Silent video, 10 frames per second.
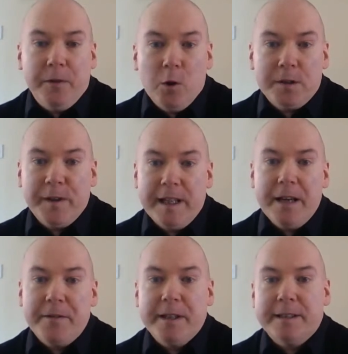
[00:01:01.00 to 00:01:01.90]
philosophy and
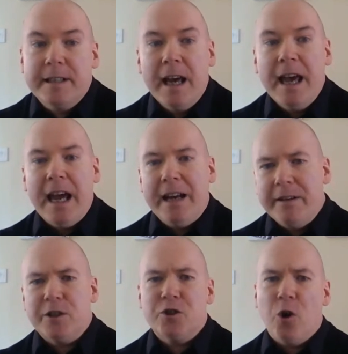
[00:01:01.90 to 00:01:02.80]
ethics in
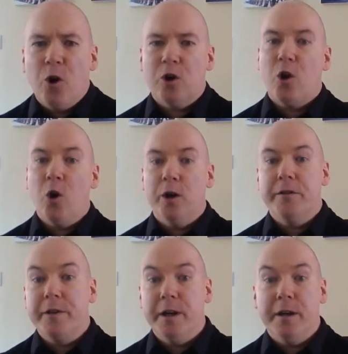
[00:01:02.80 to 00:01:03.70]
this talk
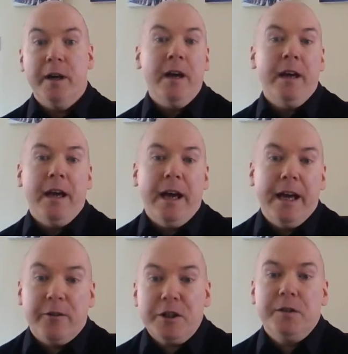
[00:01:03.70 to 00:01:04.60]
on the
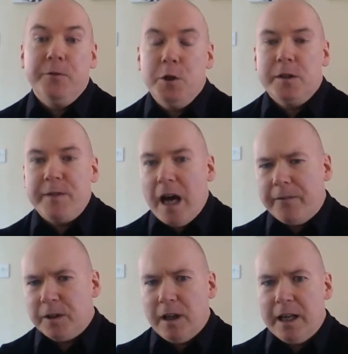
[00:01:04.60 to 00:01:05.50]
Christian views of the
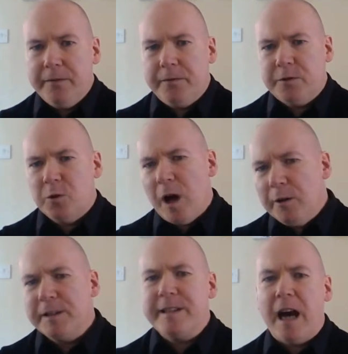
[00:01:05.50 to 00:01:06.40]
afterlife. So how
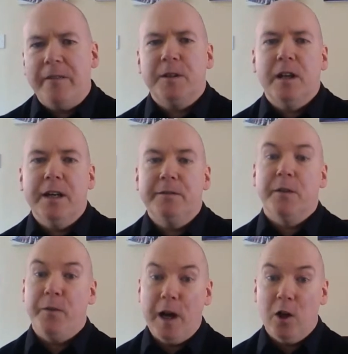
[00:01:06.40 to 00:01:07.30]
did the afterlife
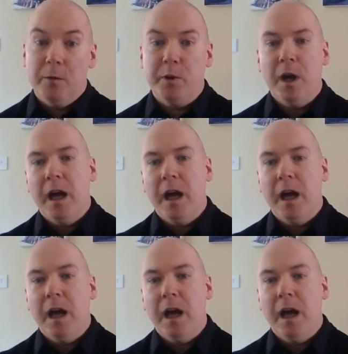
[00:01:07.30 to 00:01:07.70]
develop?